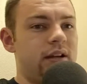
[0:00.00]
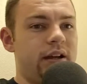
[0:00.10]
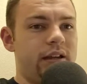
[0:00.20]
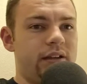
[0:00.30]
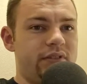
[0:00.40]

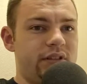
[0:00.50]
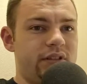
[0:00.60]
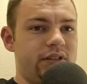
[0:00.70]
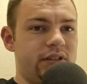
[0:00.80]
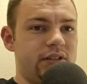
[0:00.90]
I haven't
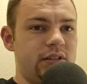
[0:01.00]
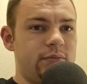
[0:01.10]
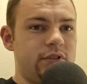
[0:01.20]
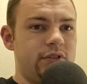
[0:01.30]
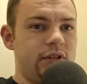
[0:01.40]
seen Demon
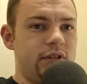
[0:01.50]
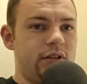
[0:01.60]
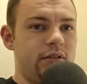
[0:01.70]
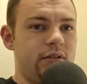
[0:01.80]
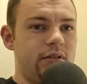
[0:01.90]
Slayer.